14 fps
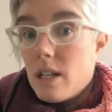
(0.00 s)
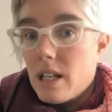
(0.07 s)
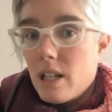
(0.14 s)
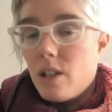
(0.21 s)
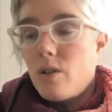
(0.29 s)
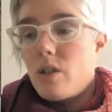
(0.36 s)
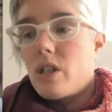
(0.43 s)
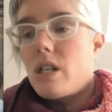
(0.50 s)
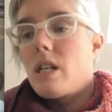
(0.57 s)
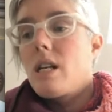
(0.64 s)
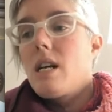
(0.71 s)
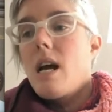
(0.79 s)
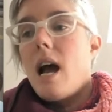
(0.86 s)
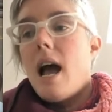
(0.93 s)
or
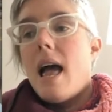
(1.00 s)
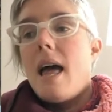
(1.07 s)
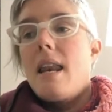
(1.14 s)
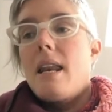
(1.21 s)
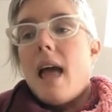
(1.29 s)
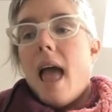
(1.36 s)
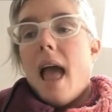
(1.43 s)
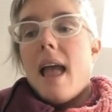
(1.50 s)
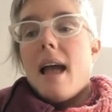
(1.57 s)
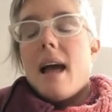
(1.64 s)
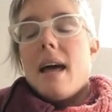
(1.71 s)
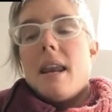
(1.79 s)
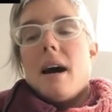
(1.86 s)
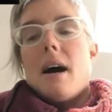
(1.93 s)
inclusion and
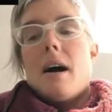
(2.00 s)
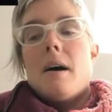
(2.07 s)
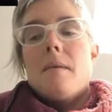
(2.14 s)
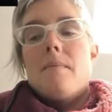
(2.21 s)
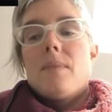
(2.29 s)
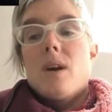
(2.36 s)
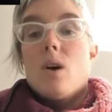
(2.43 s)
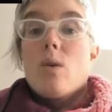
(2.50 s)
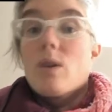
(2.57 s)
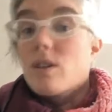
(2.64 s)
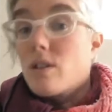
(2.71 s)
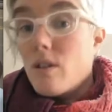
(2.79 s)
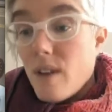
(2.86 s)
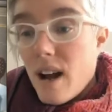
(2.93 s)

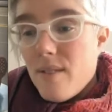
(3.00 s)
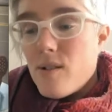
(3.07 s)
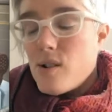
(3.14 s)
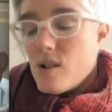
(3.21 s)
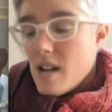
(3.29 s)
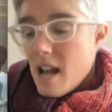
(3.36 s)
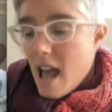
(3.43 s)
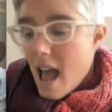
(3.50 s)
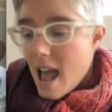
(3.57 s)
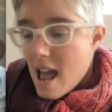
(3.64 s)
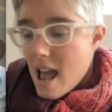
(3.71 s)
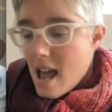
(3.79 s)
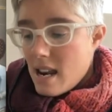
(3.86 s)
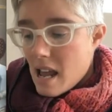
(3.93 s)
or survival,
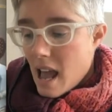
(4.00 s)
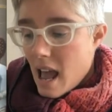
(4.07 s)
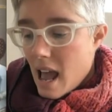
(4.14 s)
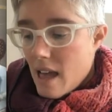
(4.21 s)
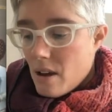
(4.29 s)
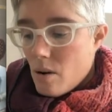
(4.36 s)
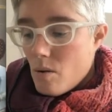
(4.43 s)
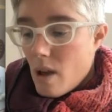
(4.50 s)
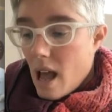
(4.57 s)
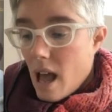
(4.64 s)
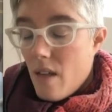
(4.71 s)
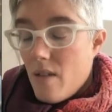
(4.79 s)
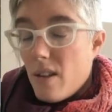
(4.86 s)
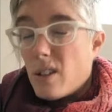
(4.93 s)
and
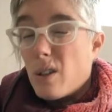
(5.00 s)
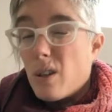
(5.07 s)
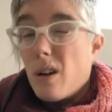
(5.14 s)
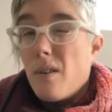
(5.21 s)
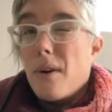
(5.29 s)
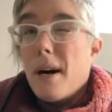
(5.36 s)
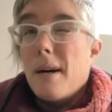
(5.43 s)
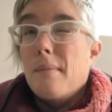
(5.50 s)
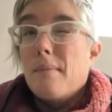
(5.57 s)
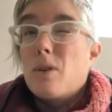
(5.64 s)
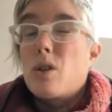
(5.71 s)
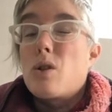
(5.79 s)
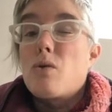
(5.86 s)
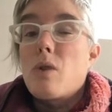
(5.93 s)
the sort of
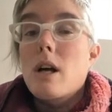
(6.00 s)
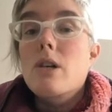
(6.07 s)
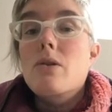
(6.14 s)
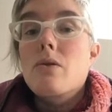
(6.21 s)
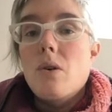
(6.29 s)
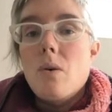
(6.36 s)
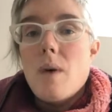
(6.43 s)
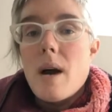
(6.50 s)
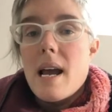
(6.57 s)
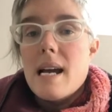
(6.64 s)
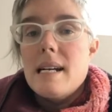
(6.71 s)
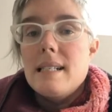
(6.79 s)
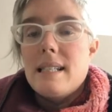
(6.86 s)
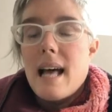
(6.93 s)
structural
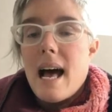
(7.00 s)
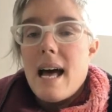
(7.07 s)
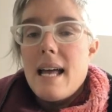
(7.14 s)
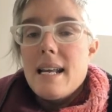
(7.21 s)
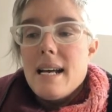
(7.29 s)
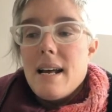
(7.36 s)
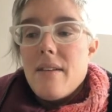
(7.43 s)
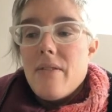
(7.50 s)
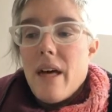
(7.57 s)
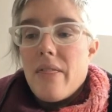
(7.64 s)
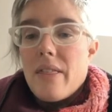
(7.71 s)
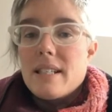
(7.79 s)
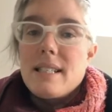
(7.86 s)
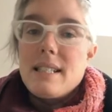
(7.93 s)
ways that
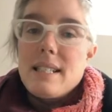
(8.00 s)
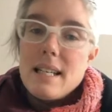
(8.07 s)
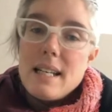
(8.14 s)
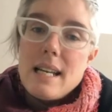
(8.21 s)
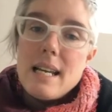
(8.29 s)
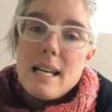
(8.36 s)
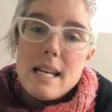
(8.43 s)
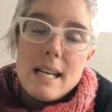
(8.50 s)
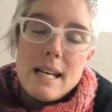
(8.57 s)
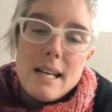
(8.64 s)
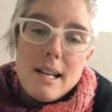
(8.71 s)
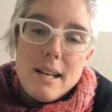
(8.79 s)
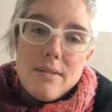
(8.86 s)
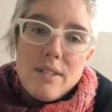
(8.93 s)
the
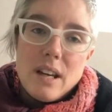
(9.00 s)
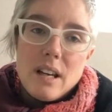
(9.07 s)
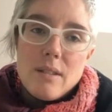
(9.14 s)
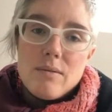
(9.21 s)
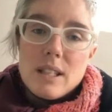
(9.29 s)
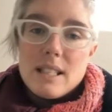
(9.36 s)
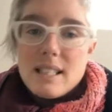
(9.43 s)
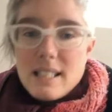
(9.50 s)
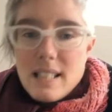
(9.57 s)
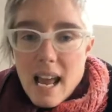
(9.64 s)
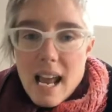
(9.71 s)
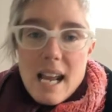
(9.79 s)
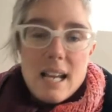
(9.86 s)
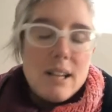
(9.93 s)
city, the
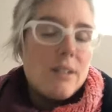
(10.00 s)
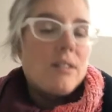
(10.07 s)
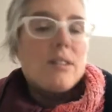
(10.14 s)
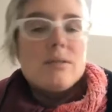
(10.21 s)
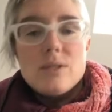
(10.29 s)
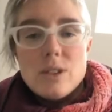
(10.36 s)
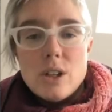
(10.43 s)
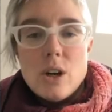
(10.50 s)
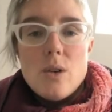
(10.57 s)
state, or